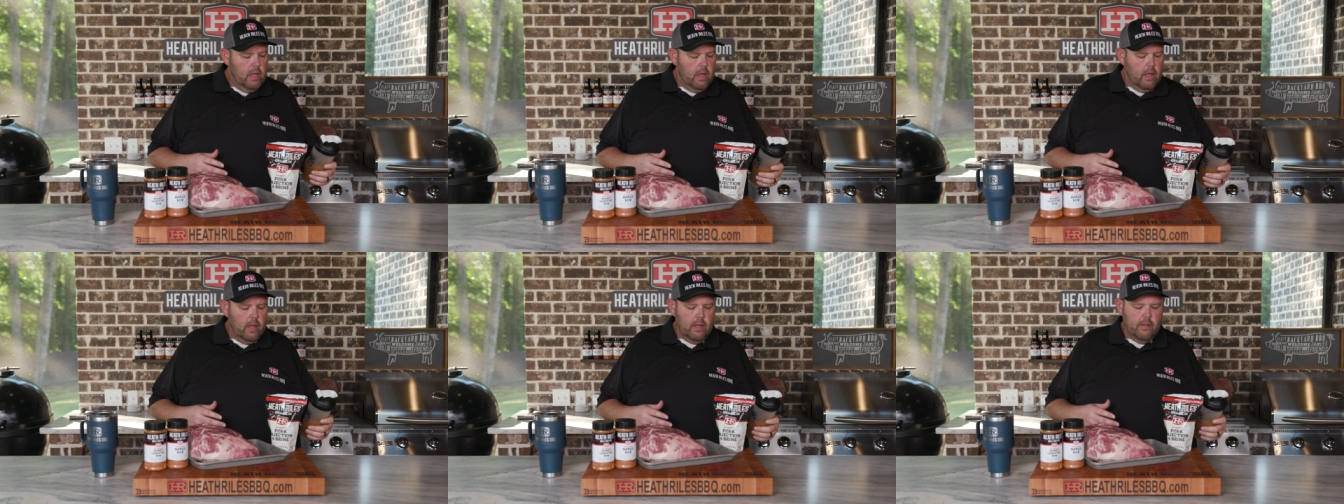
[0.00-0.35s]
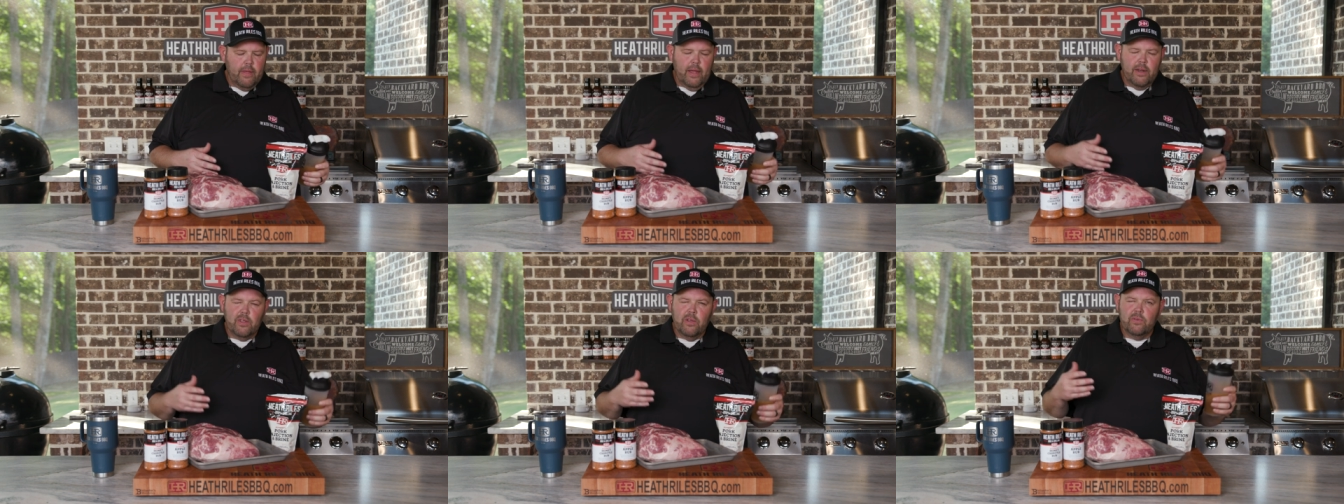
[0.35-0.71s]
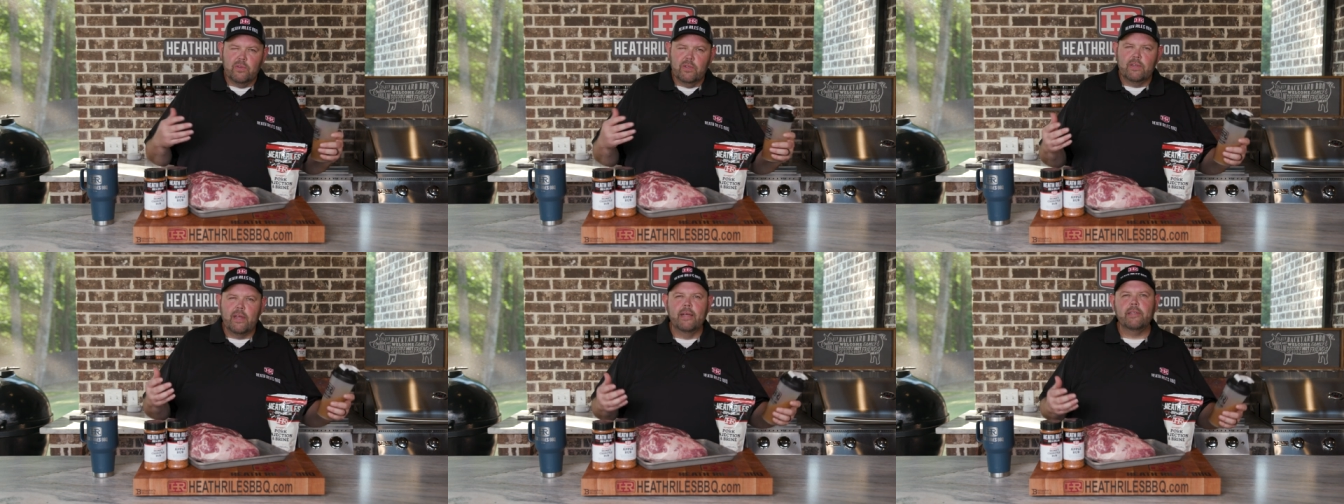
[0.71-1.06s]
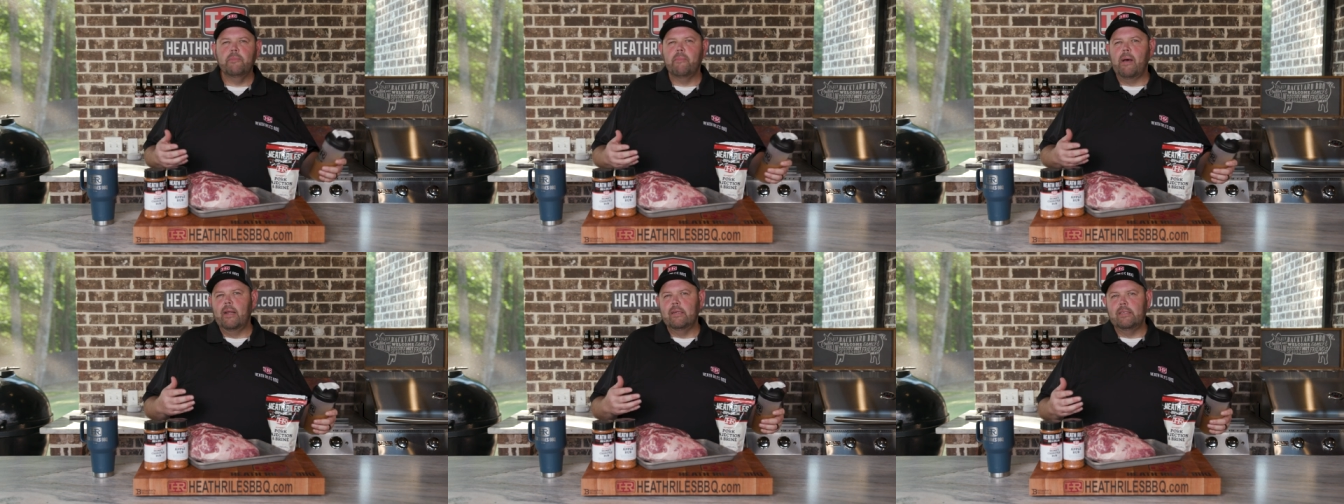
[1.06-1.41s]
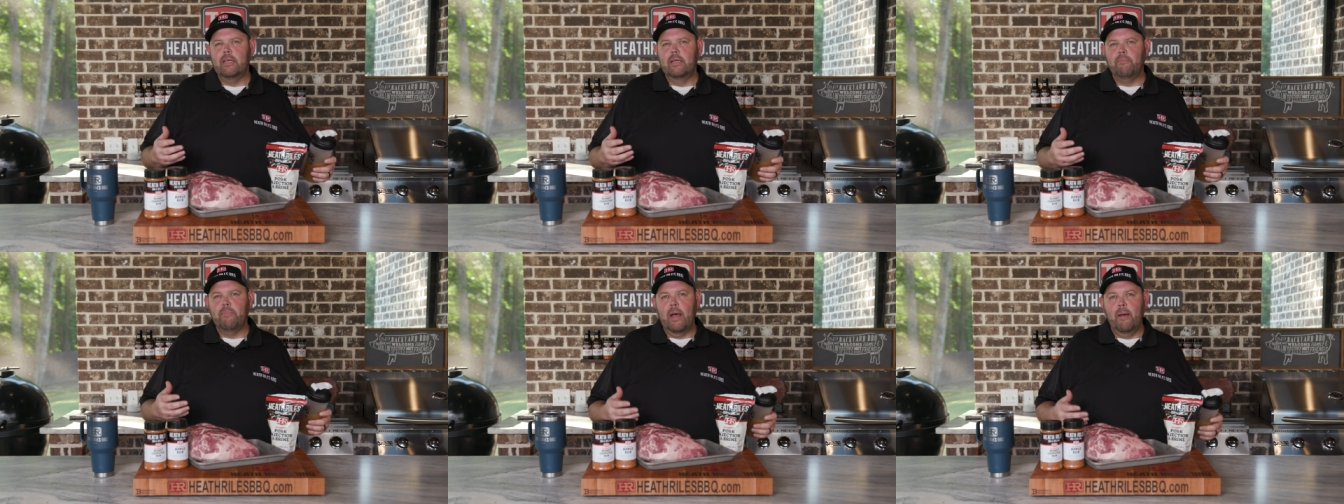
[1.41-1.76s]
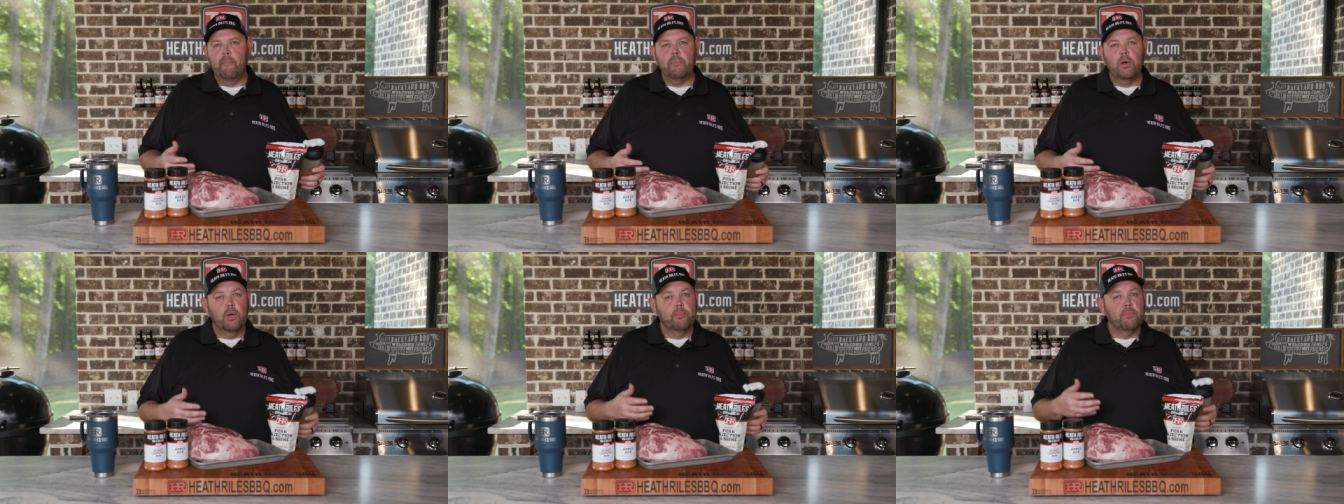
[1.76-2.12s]
Uh, that usually takes about a 10
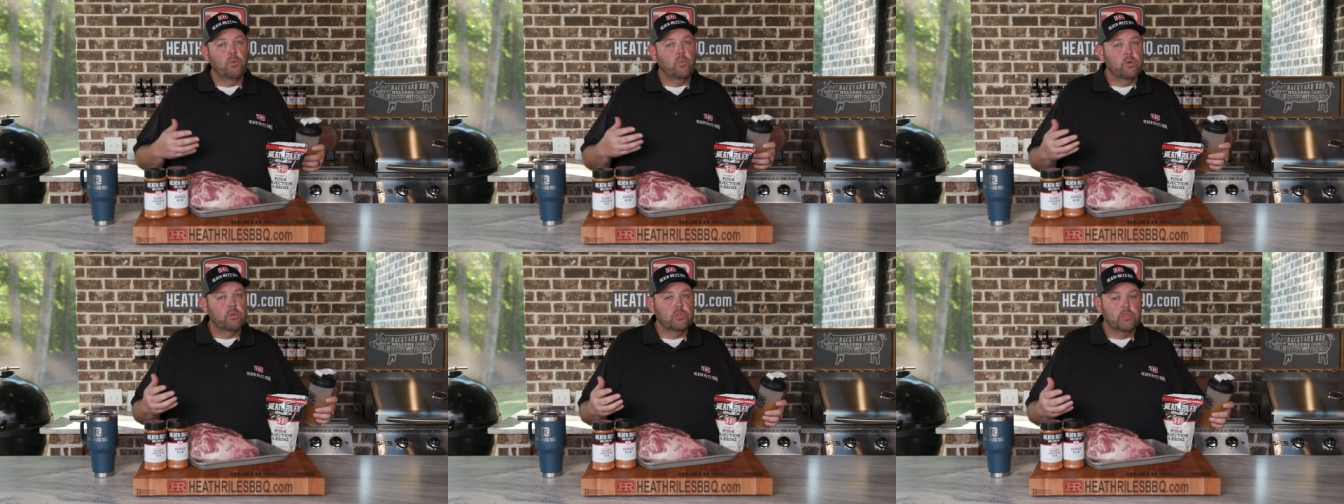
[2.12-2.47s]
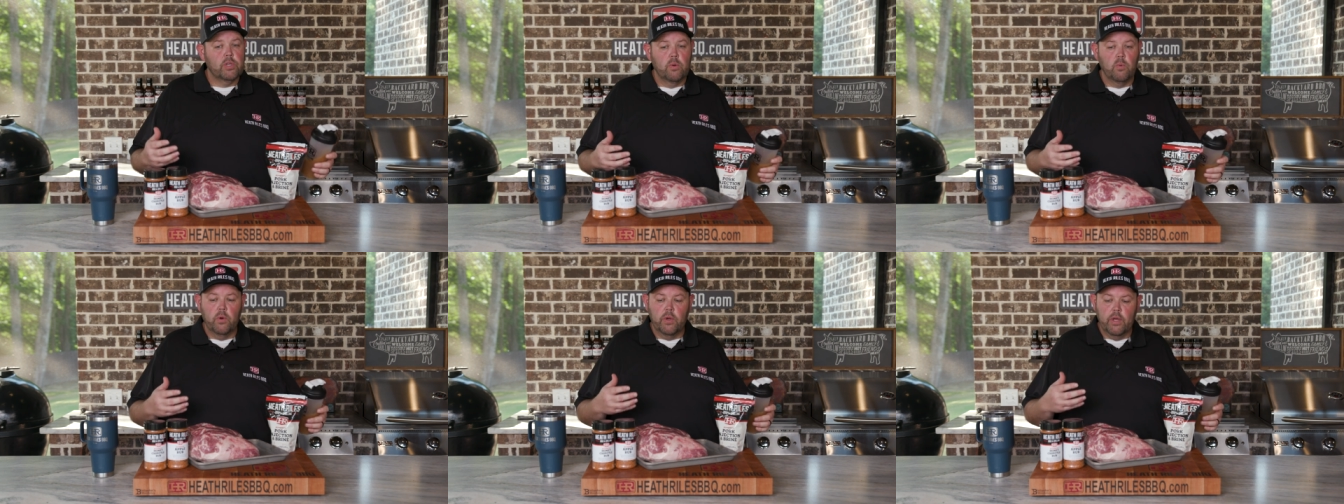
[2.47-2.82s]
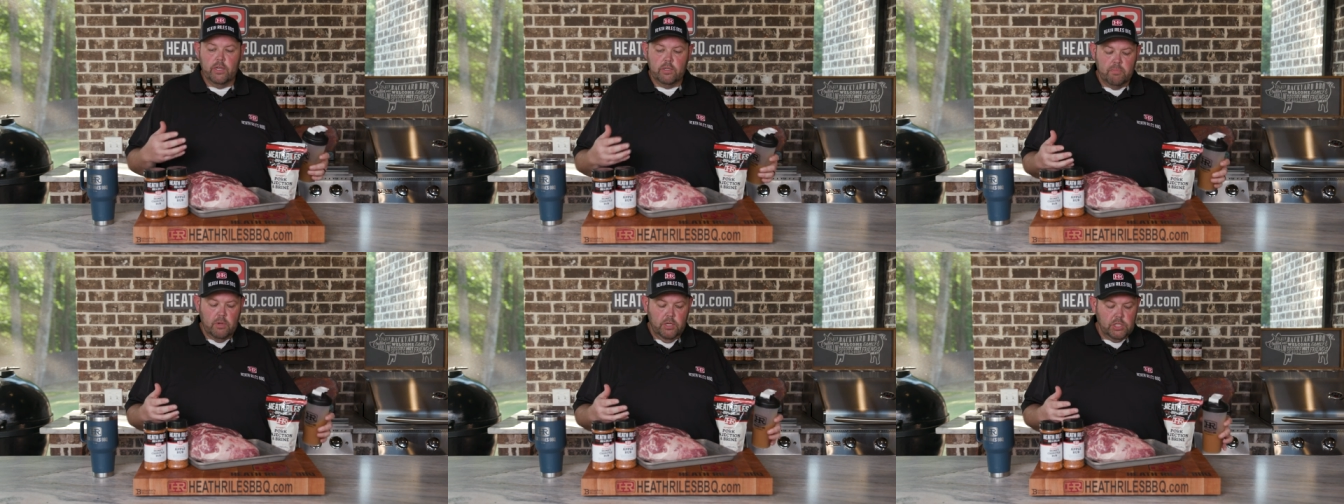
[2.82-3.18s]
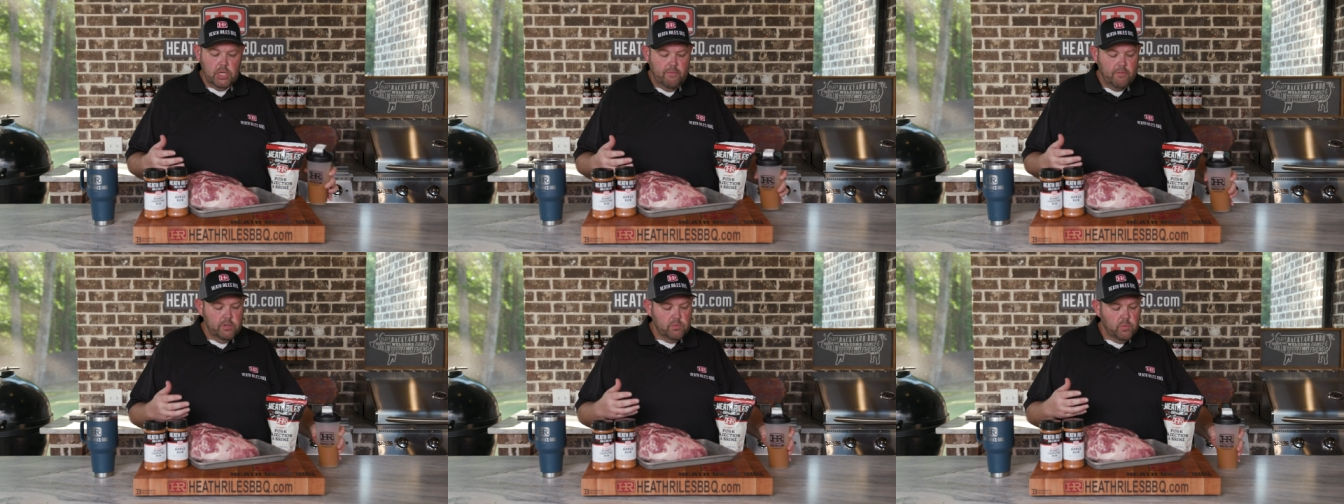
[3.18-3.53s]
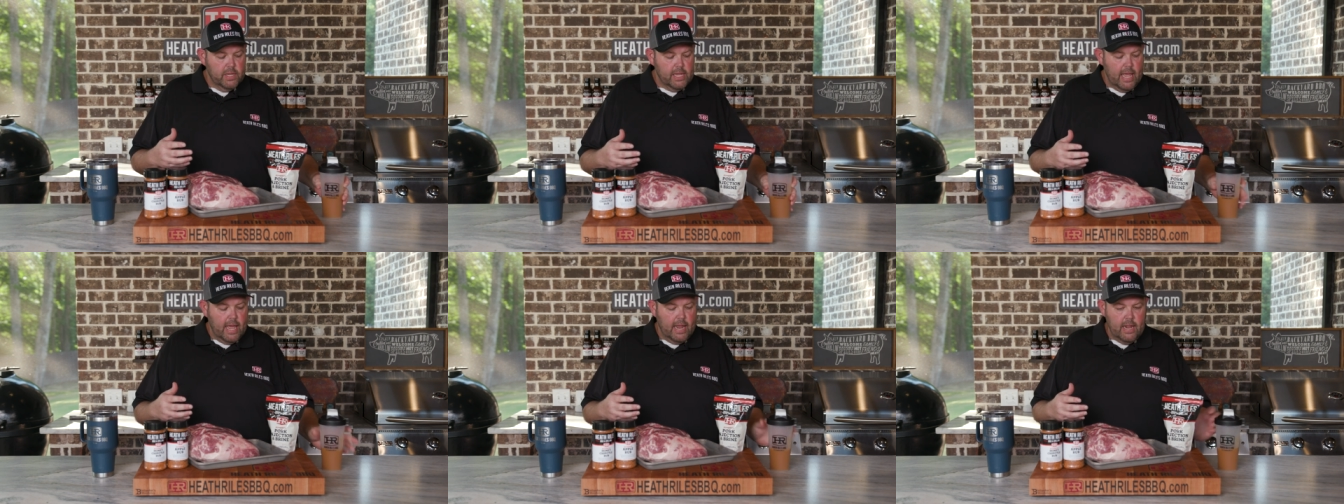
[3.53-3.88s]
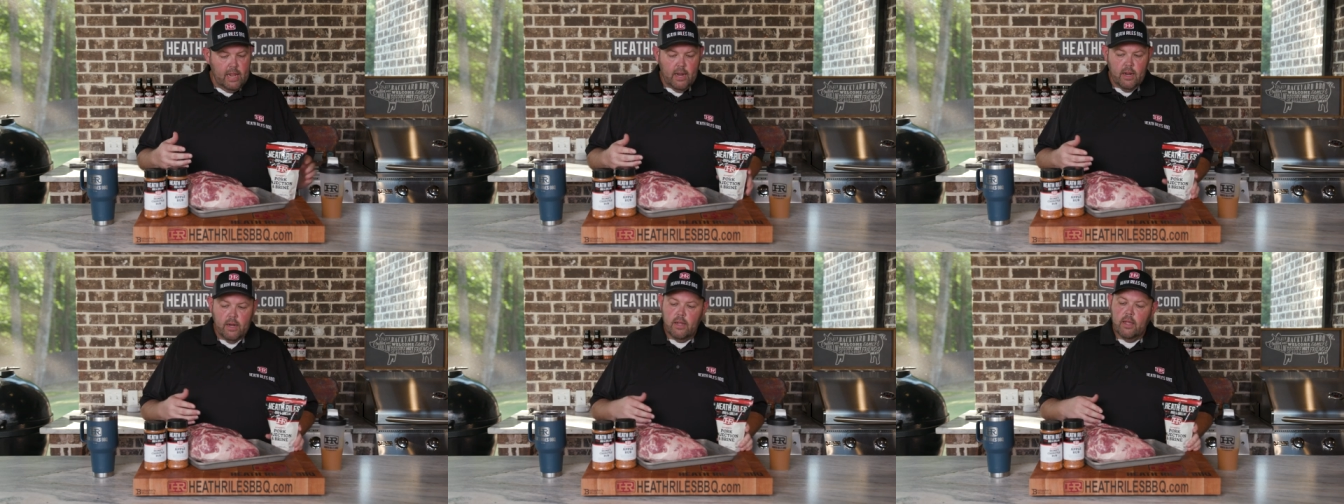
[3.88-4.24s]
pound butt, but we'll see. We'll get as much of it as we can
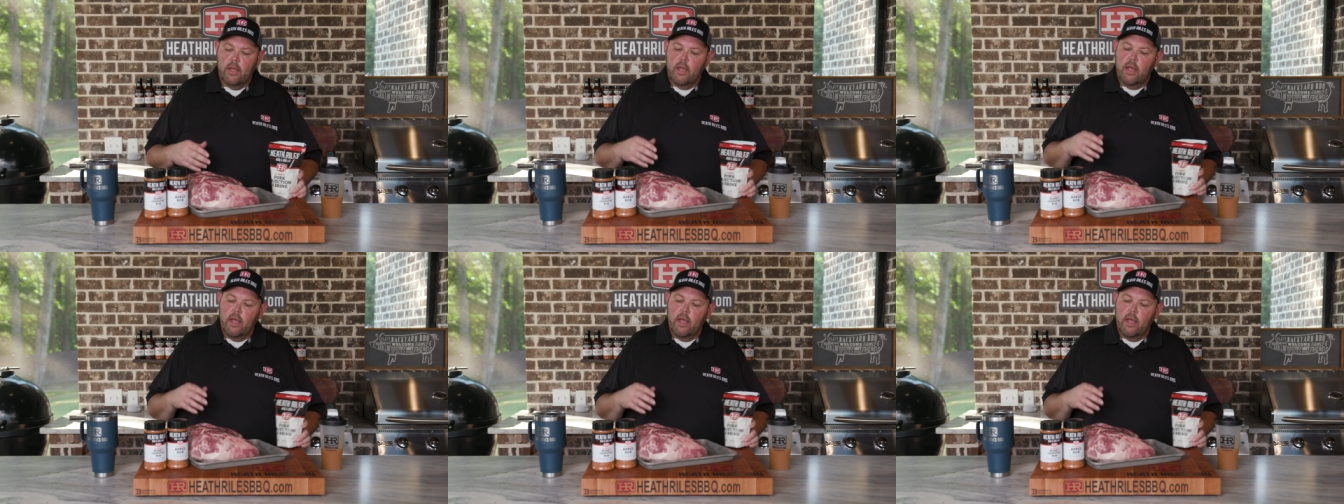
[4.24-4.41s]
in it.